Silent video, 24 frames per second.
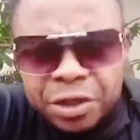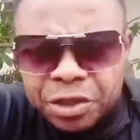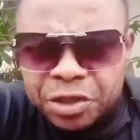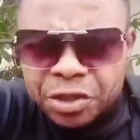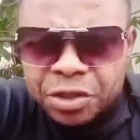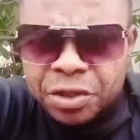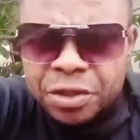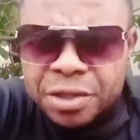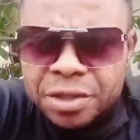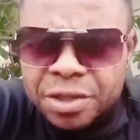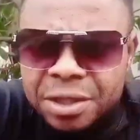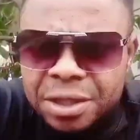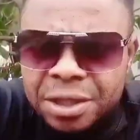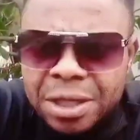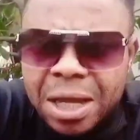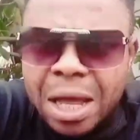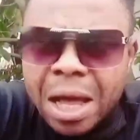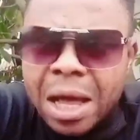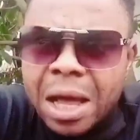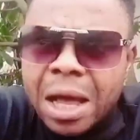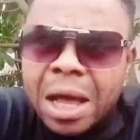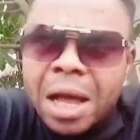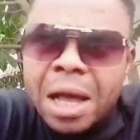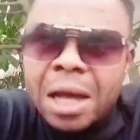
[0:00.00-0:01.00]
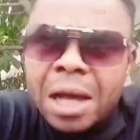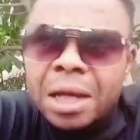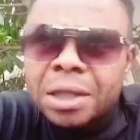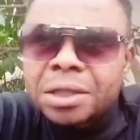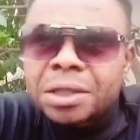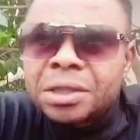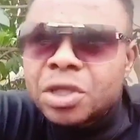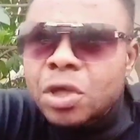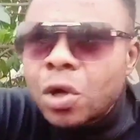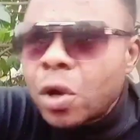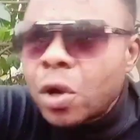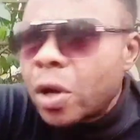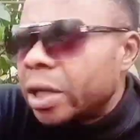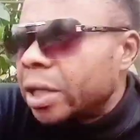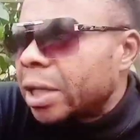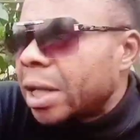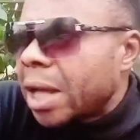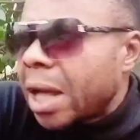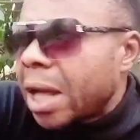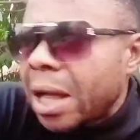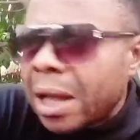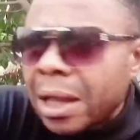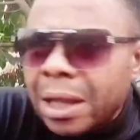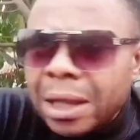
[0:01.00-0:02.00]
sister, how you
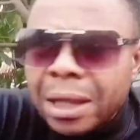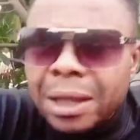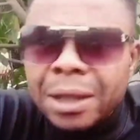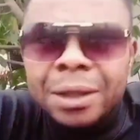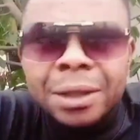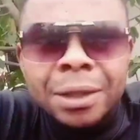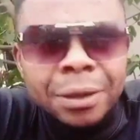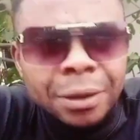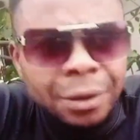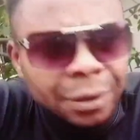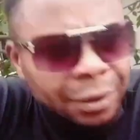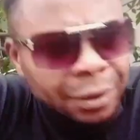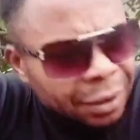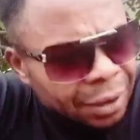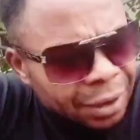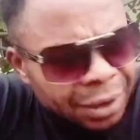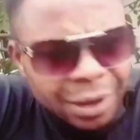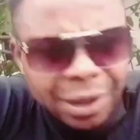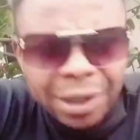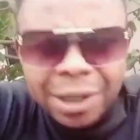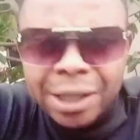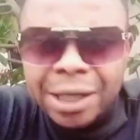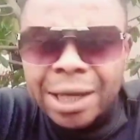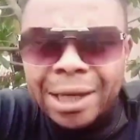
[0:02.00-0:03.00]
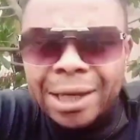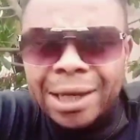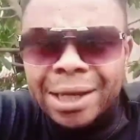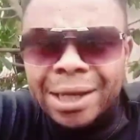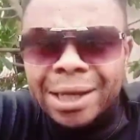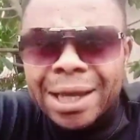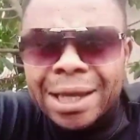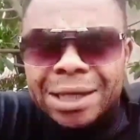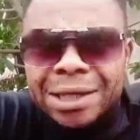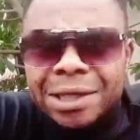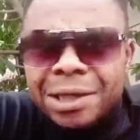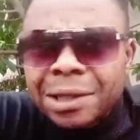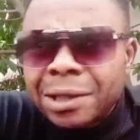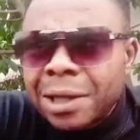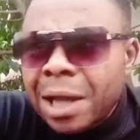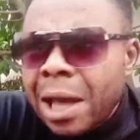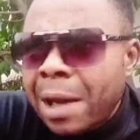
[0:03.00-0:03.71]
doing? Can I get your